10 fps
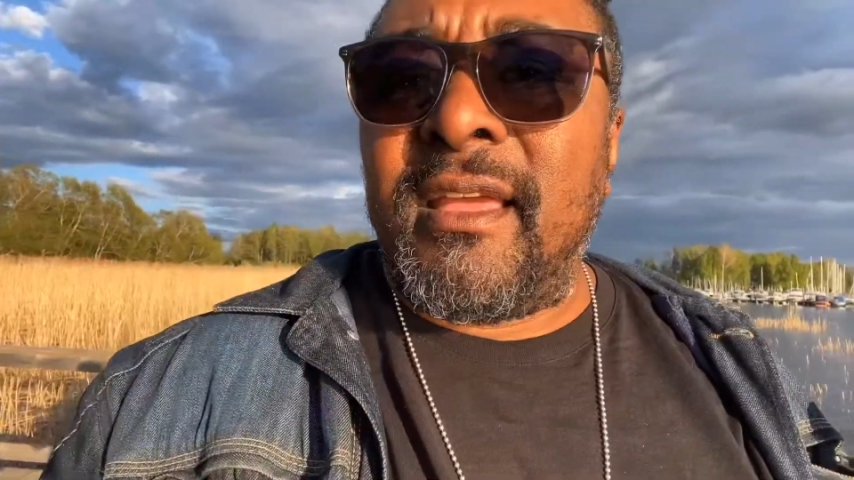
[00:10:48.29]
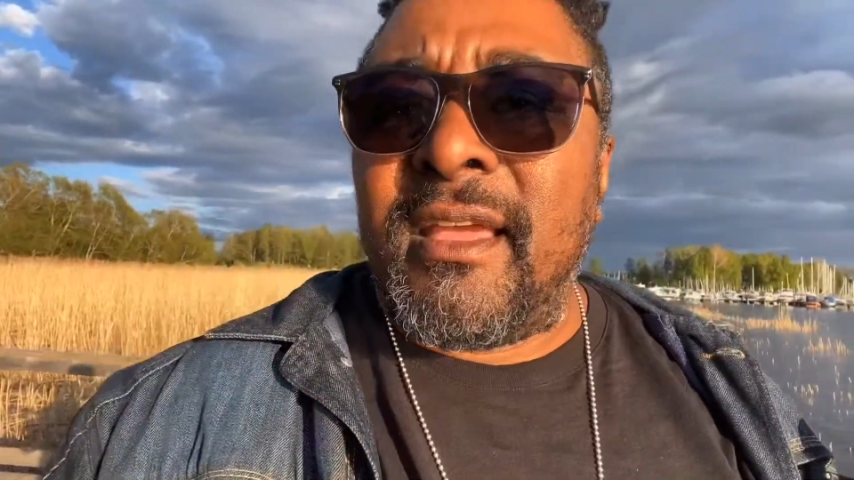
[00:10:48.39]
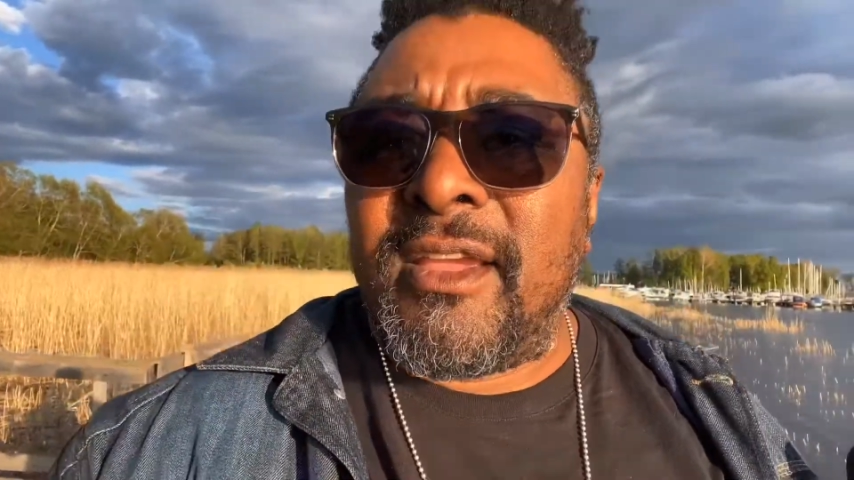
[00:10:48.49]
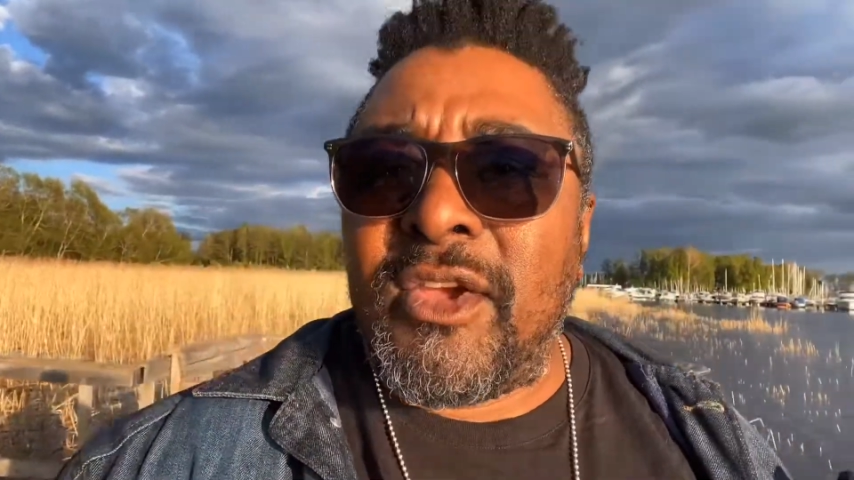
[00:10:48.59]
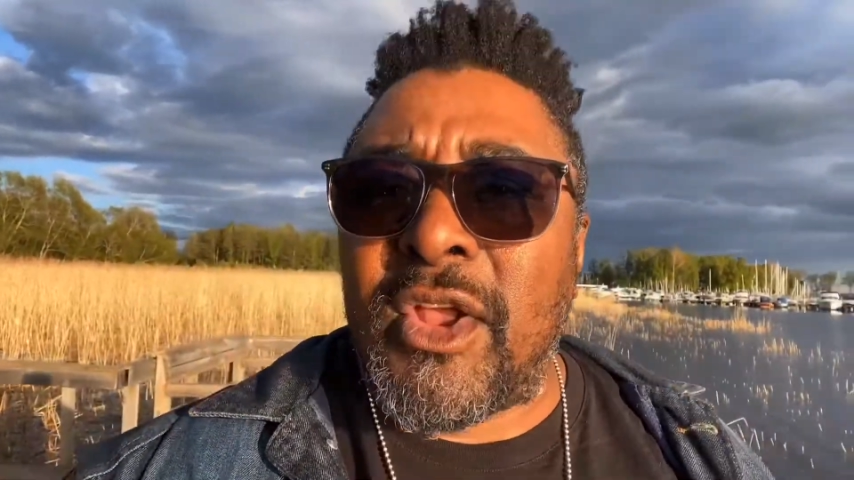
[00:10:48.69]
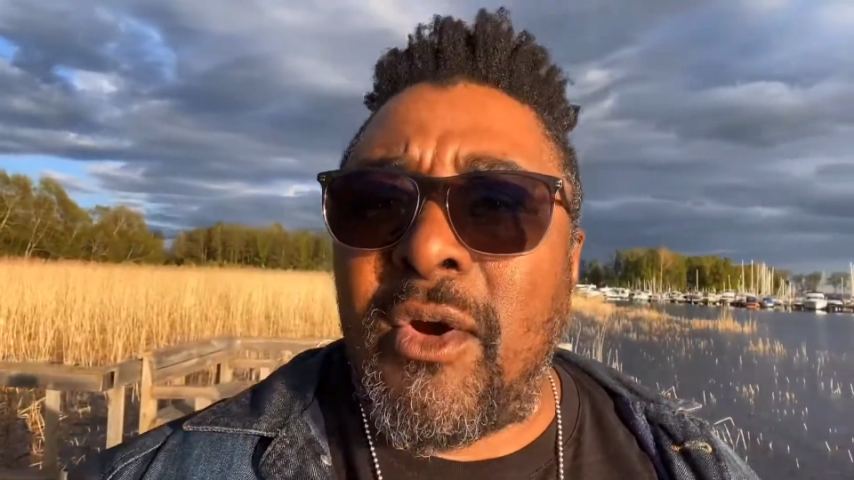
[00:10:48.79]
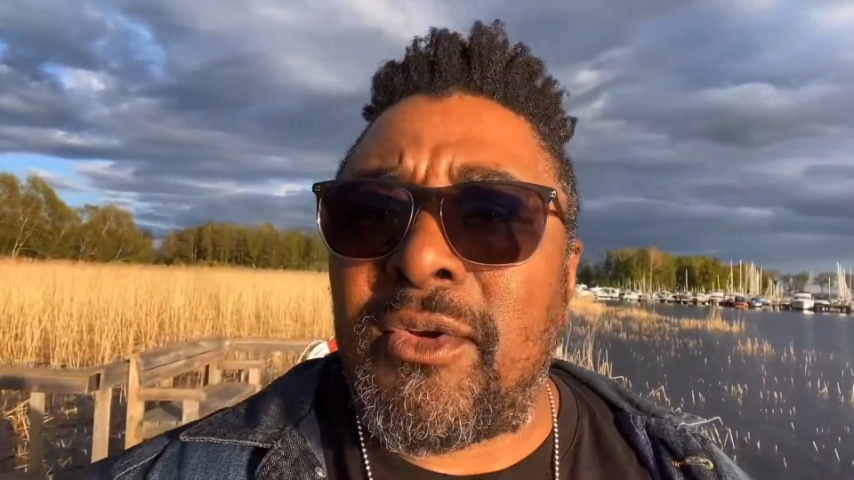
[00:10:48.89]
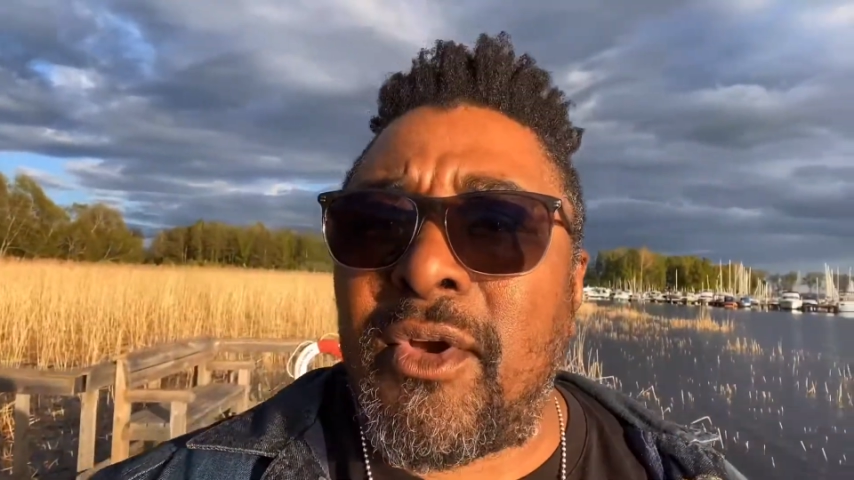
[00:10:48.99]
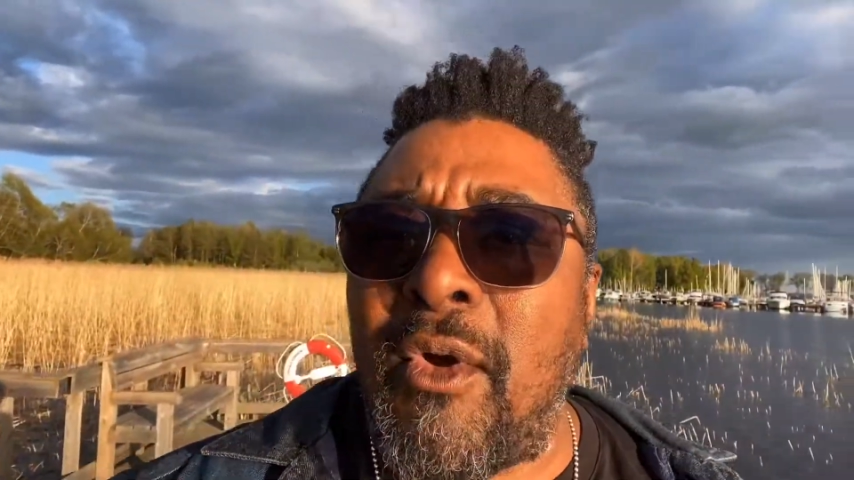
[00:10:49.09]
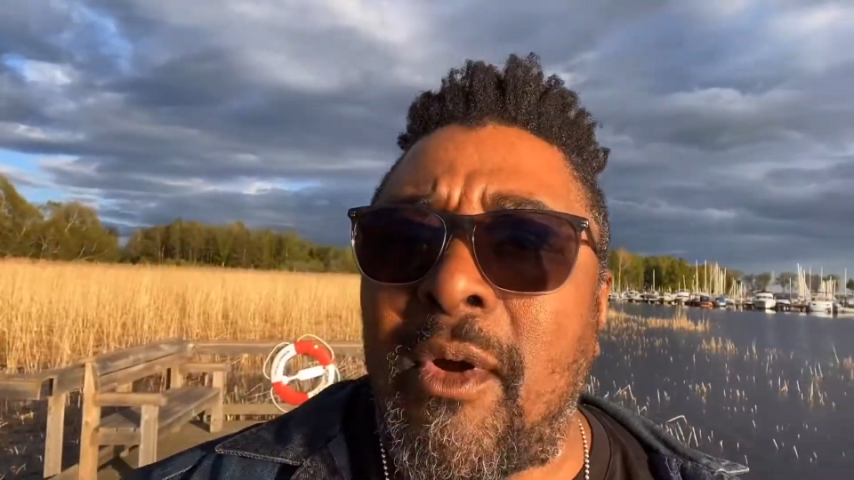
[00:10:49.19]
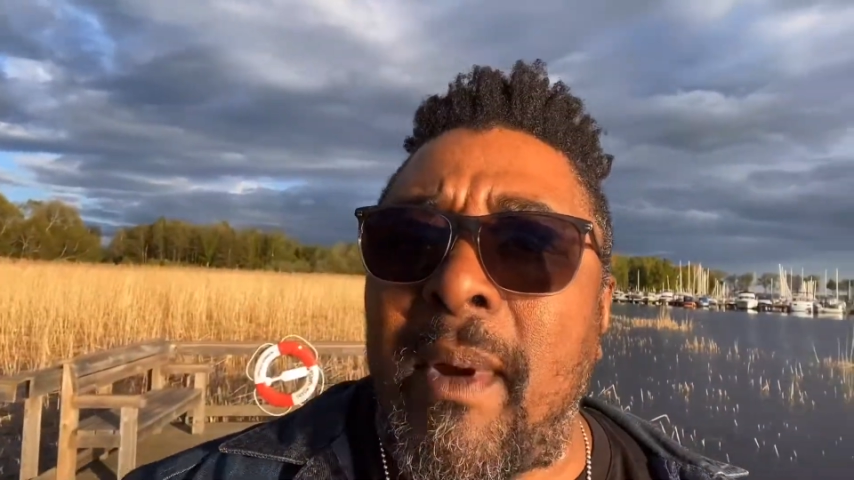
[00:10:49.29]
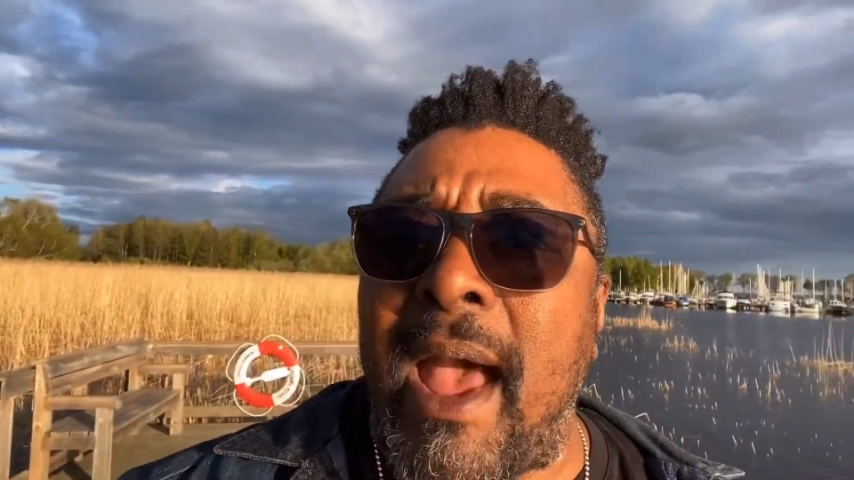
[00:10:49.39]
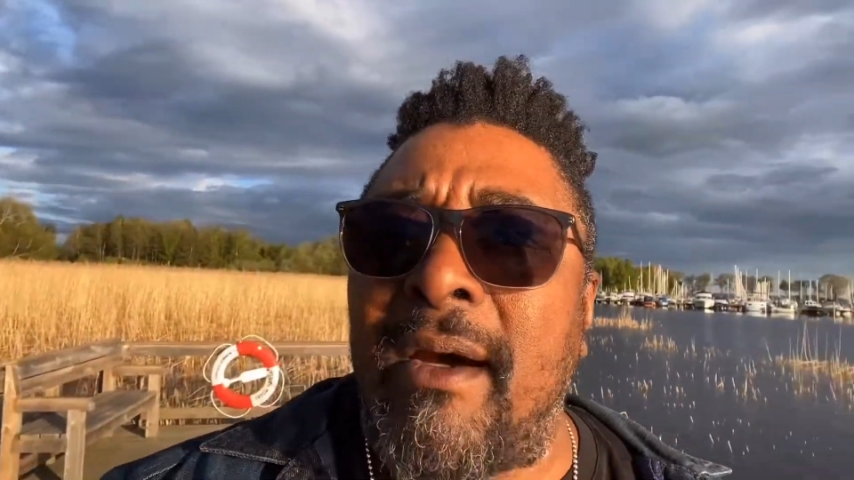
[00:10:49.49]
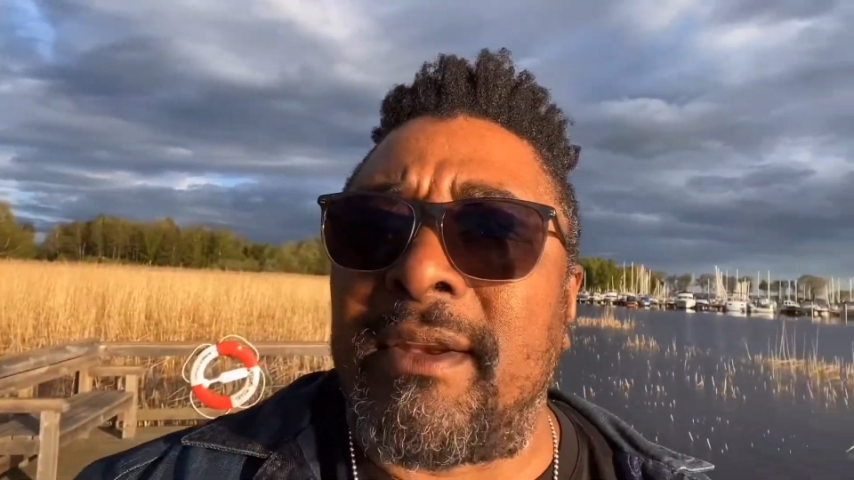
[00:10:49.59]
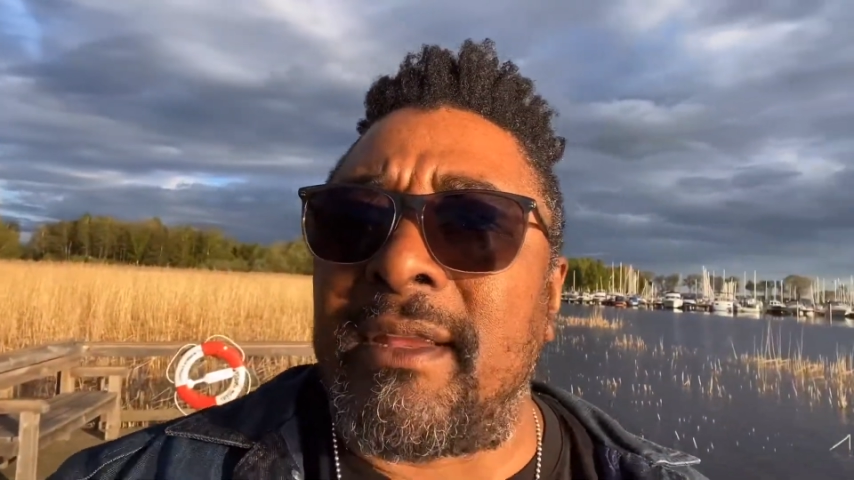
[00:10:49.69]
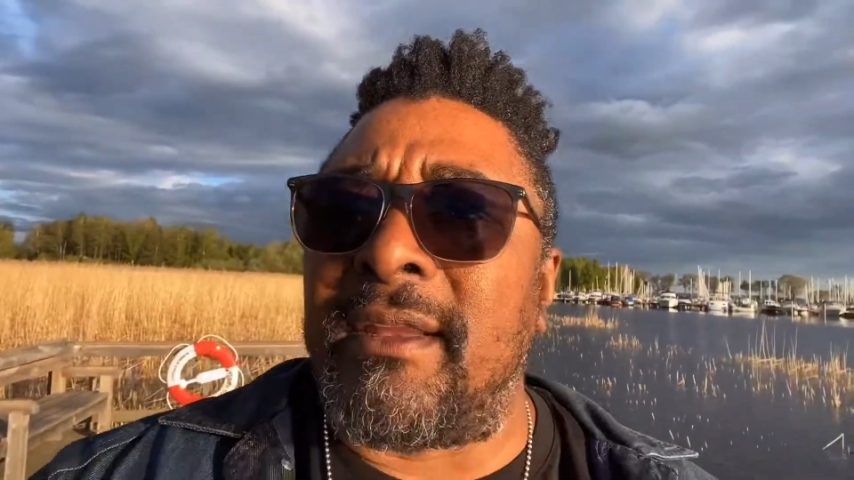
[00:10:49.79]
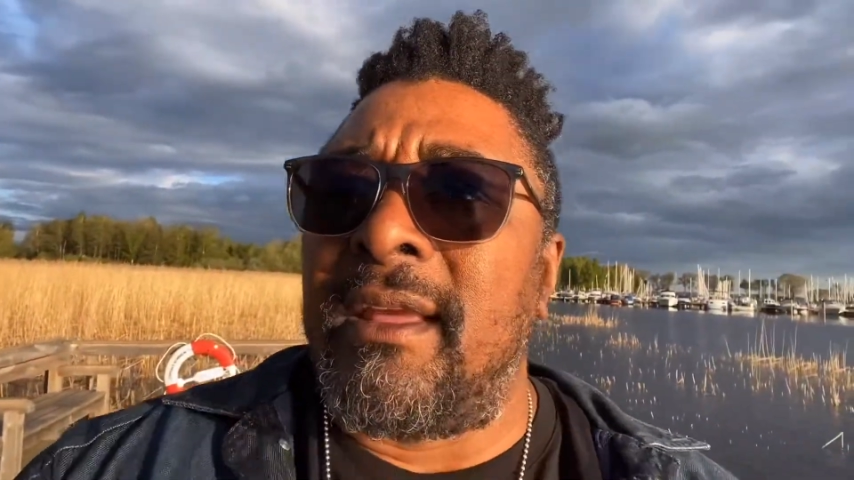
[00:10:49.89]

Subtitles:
You don't go around and